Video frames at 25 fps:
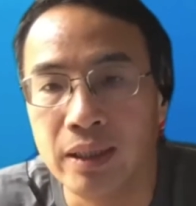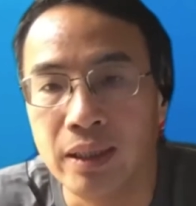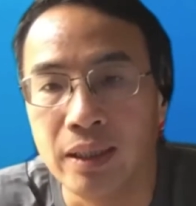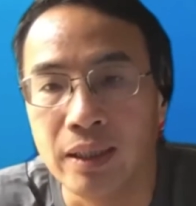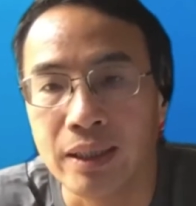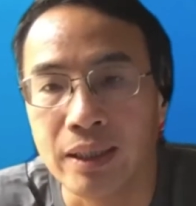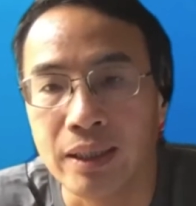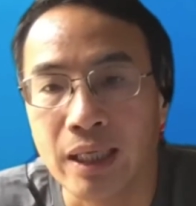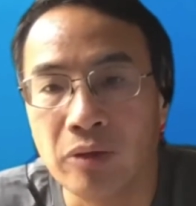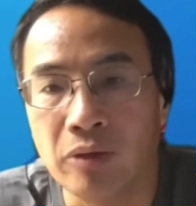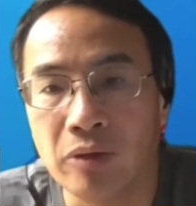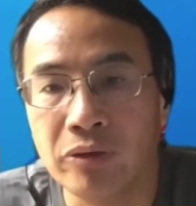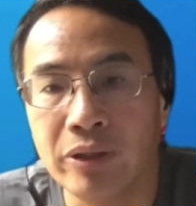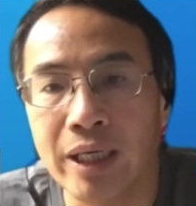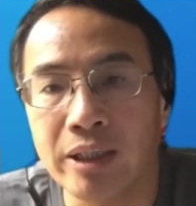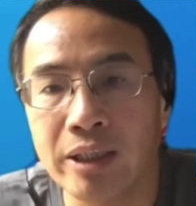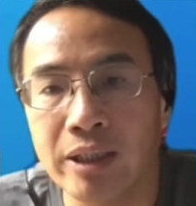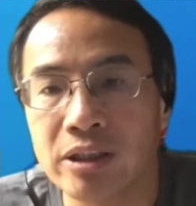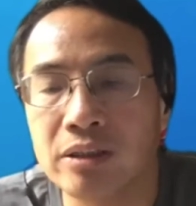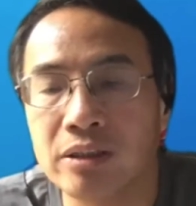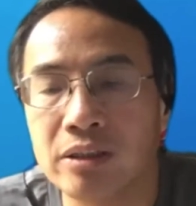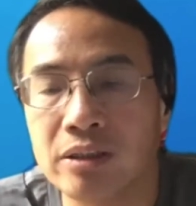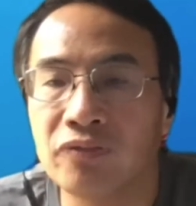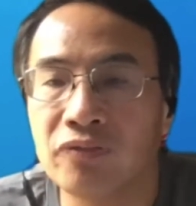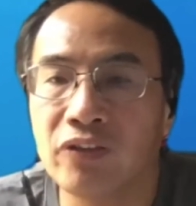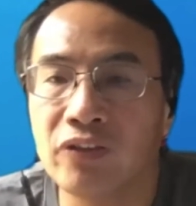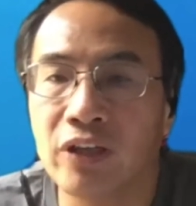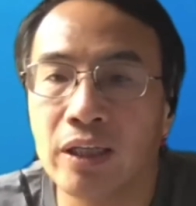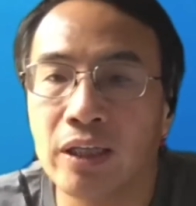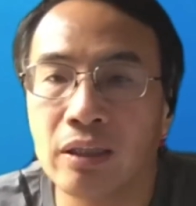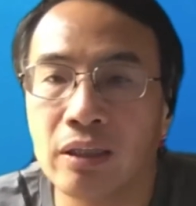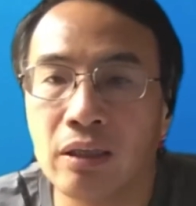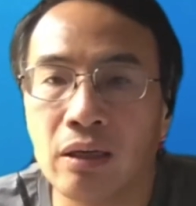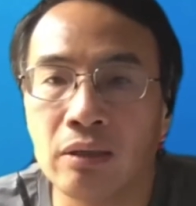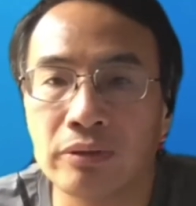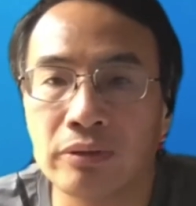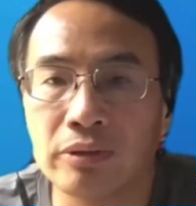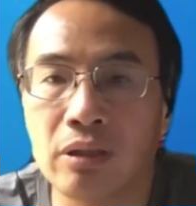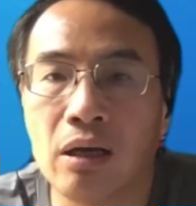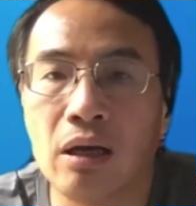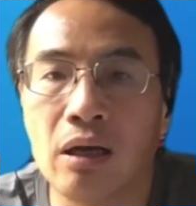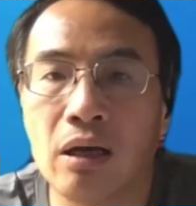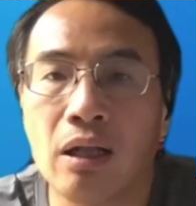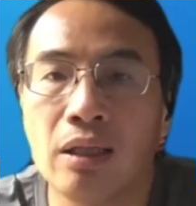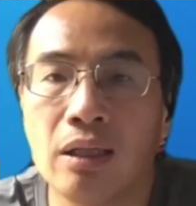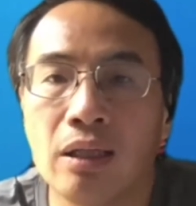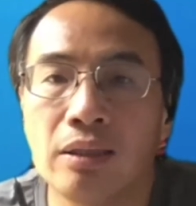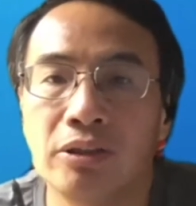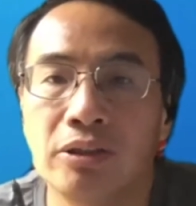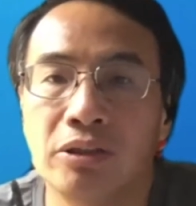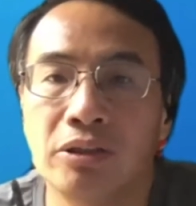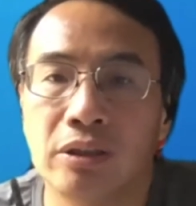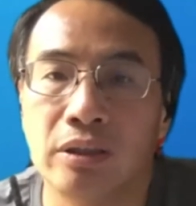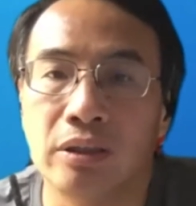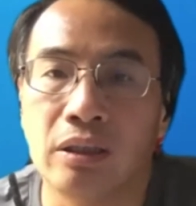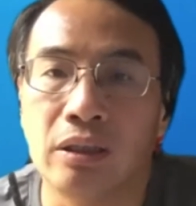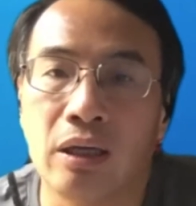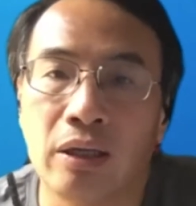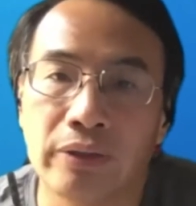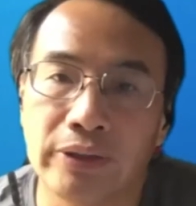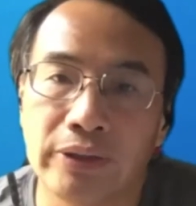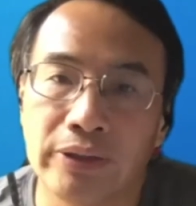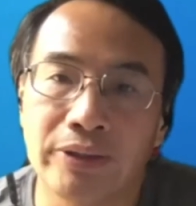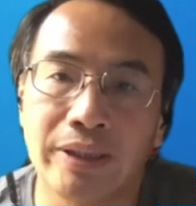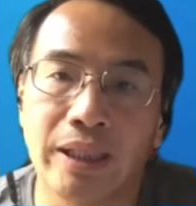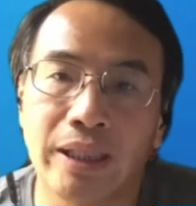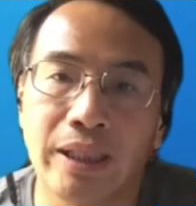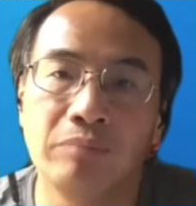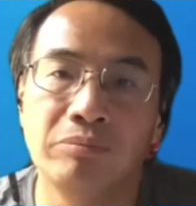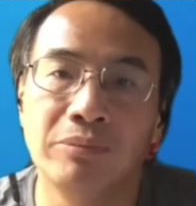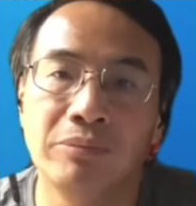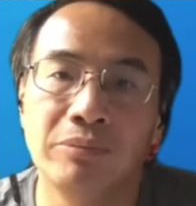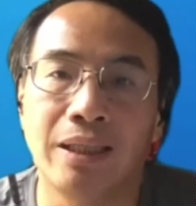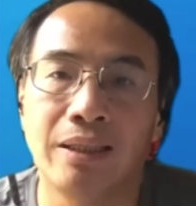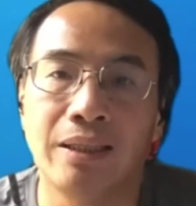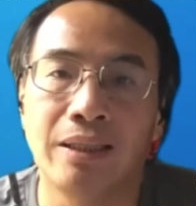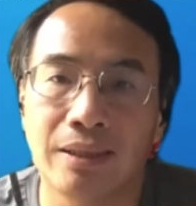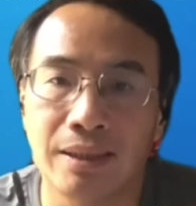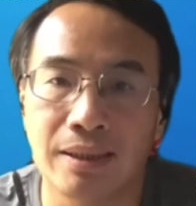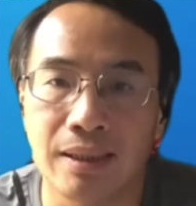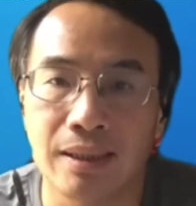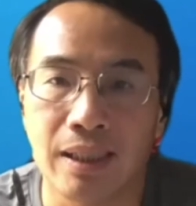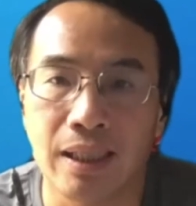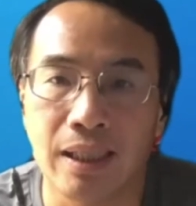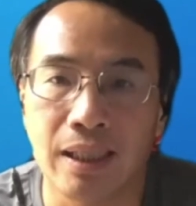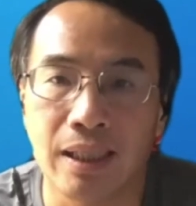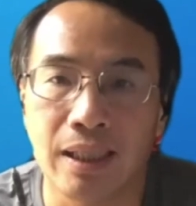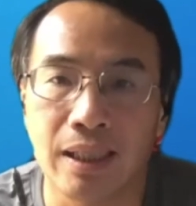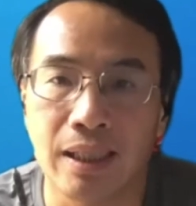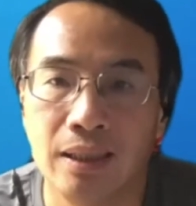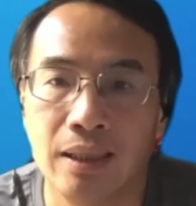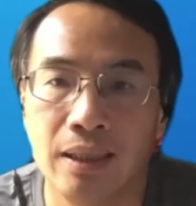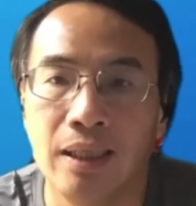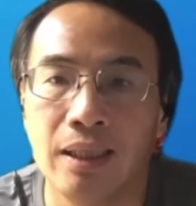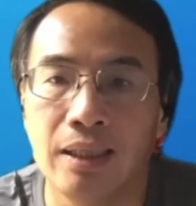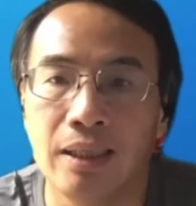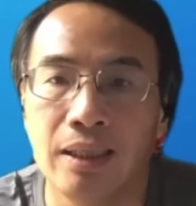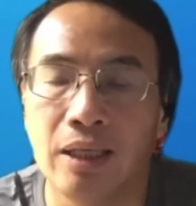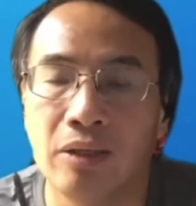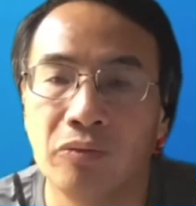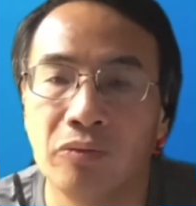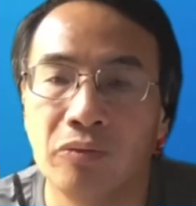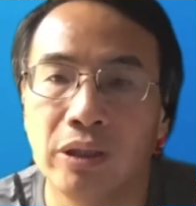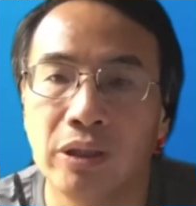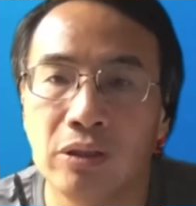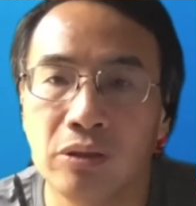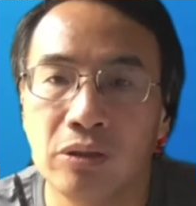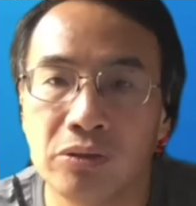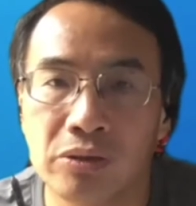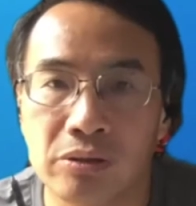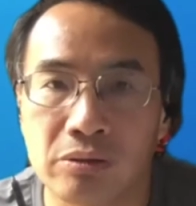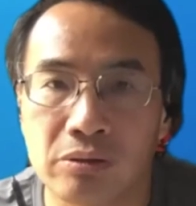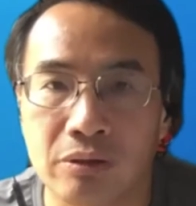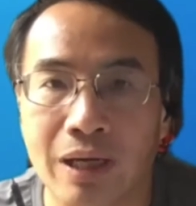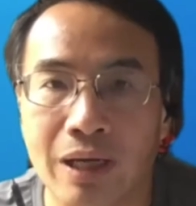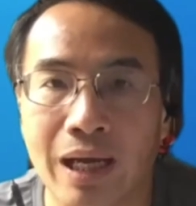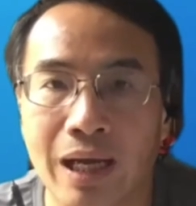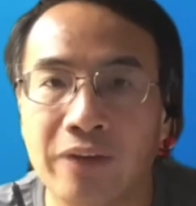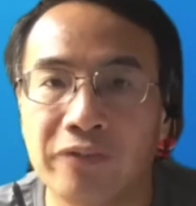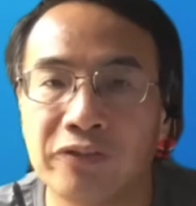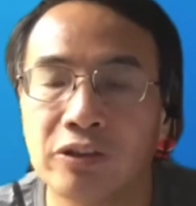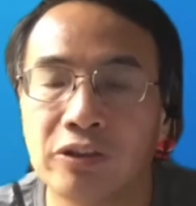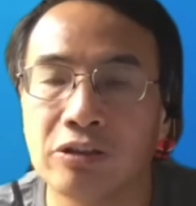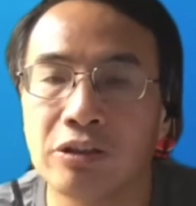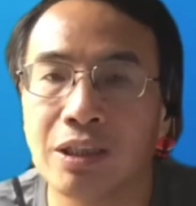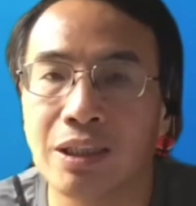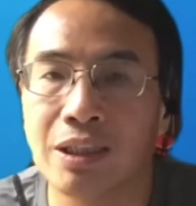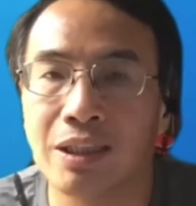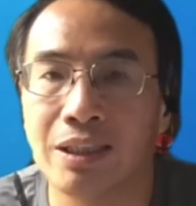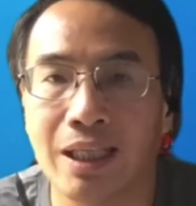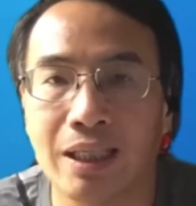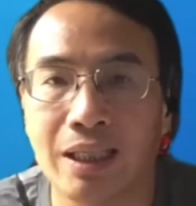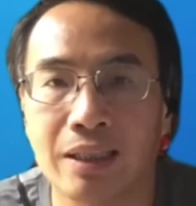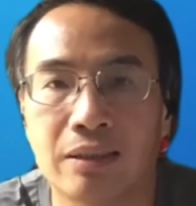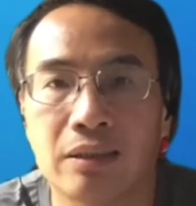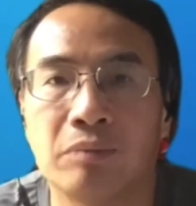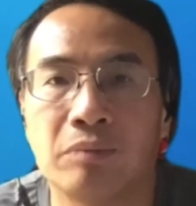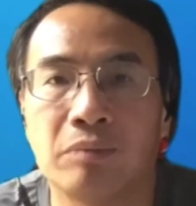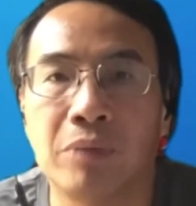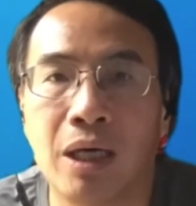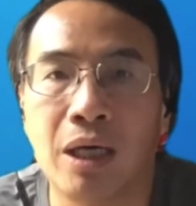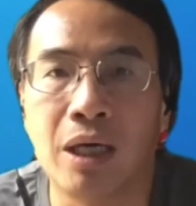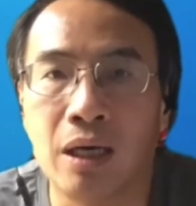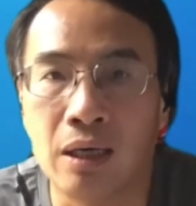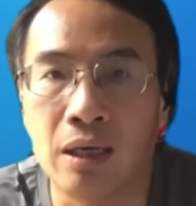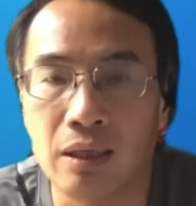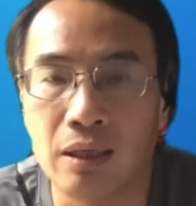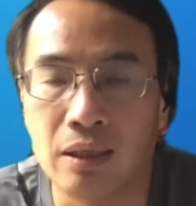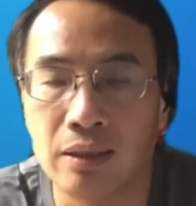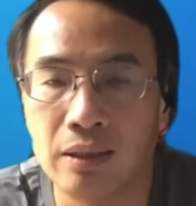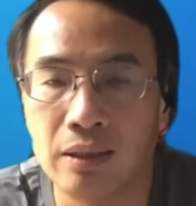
Can we actually define an ontology on the same data set? Can we use graph to connect them all?